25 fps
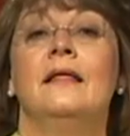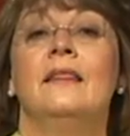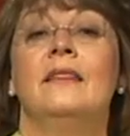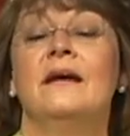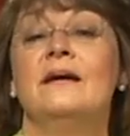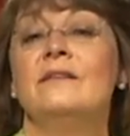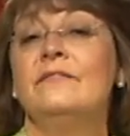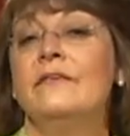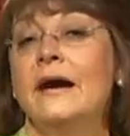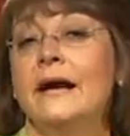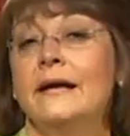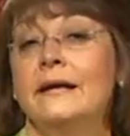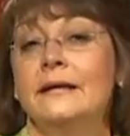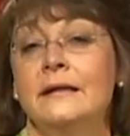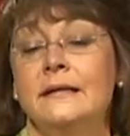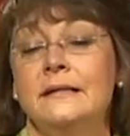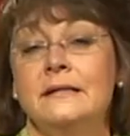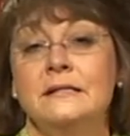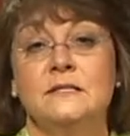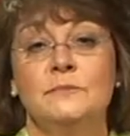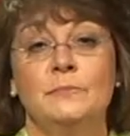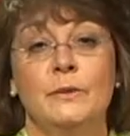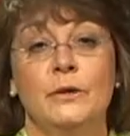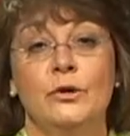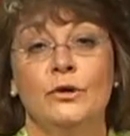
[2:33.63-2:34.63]
they've had an
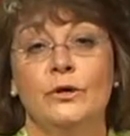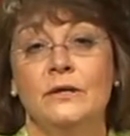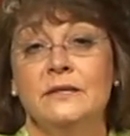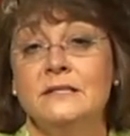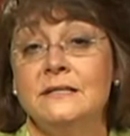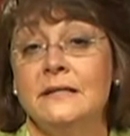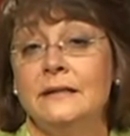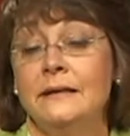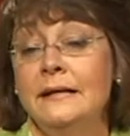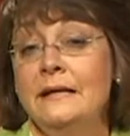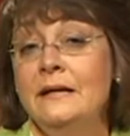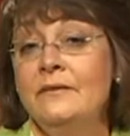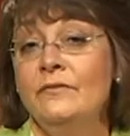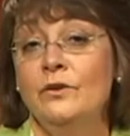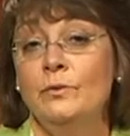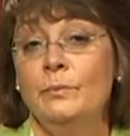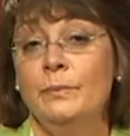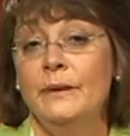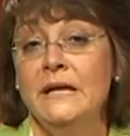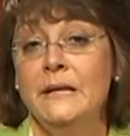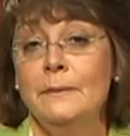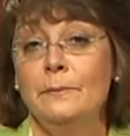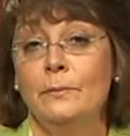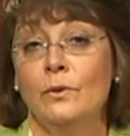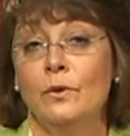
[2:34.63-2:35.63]
experience that even
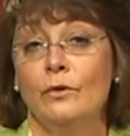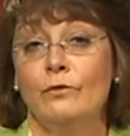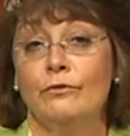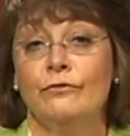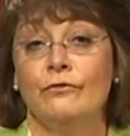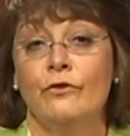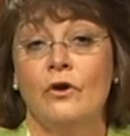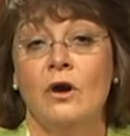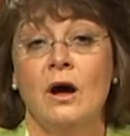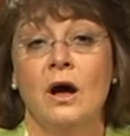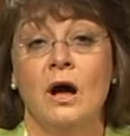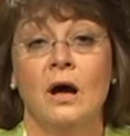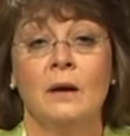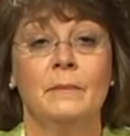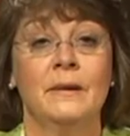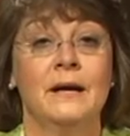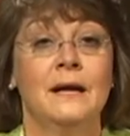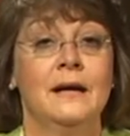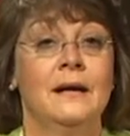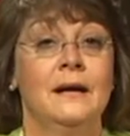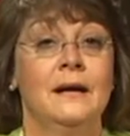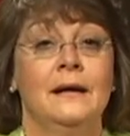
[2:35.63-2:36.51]
people from